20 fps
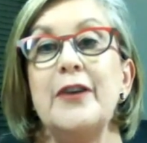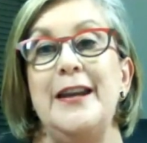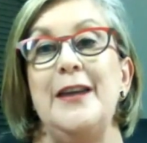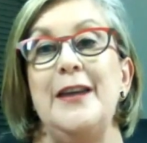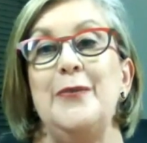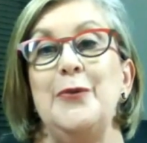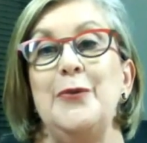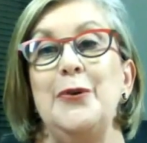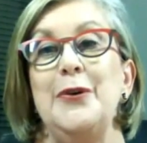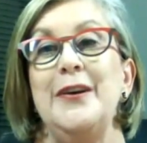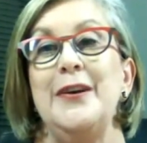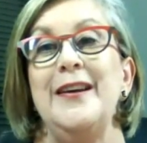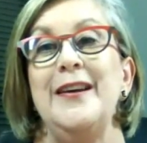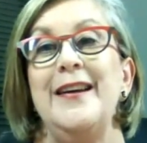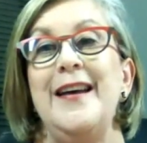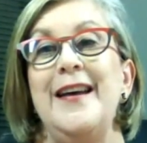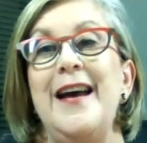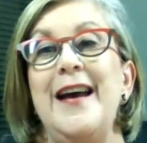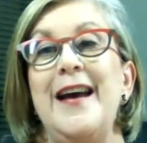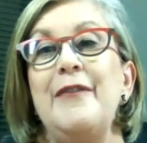network,
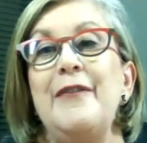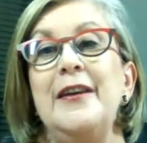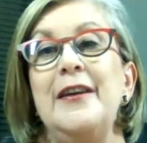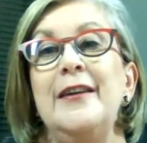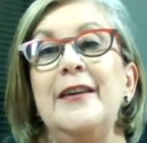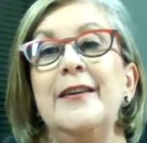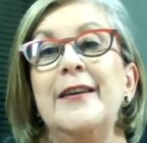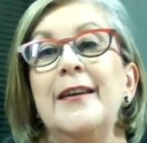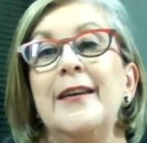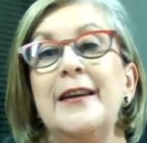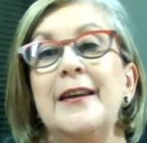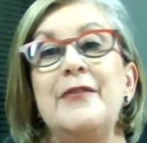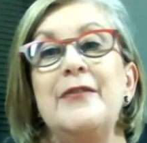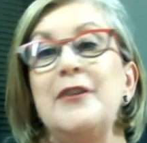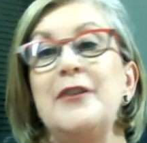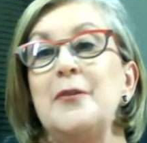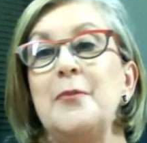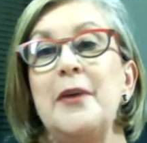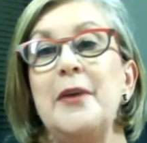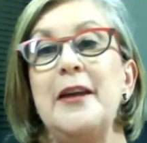having
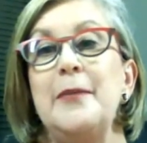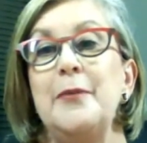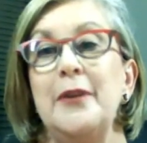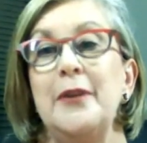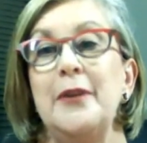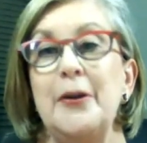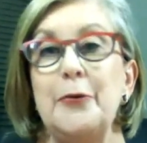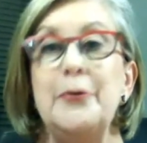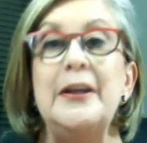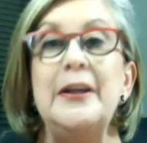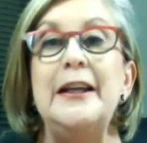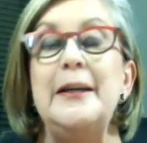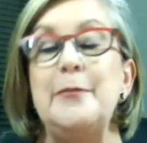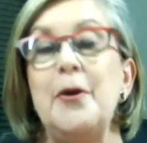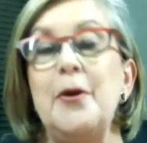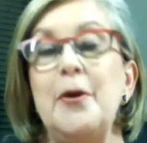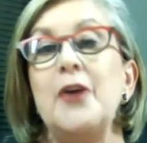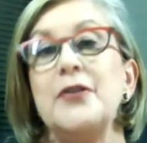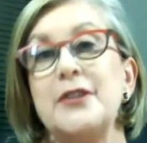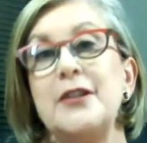given people a really
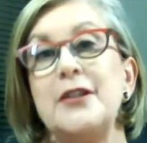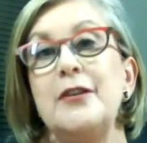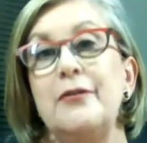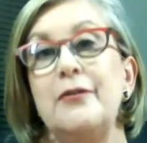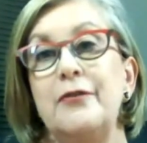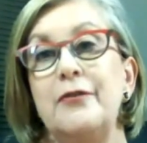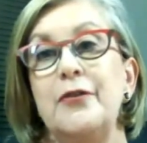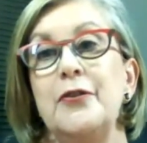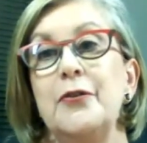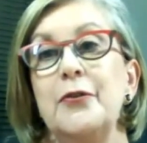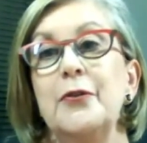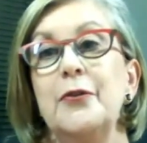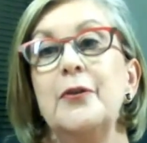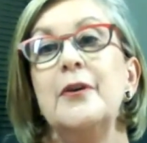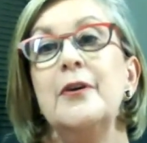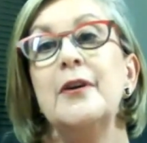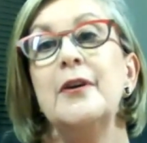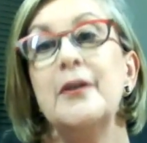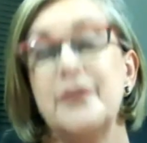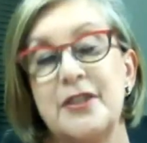positive view
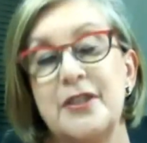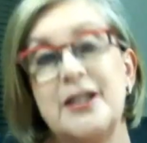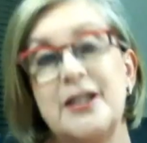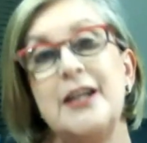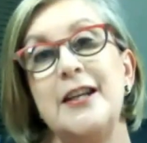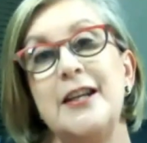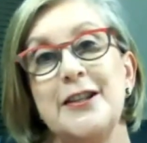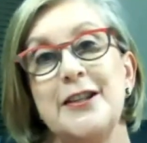of Sydney,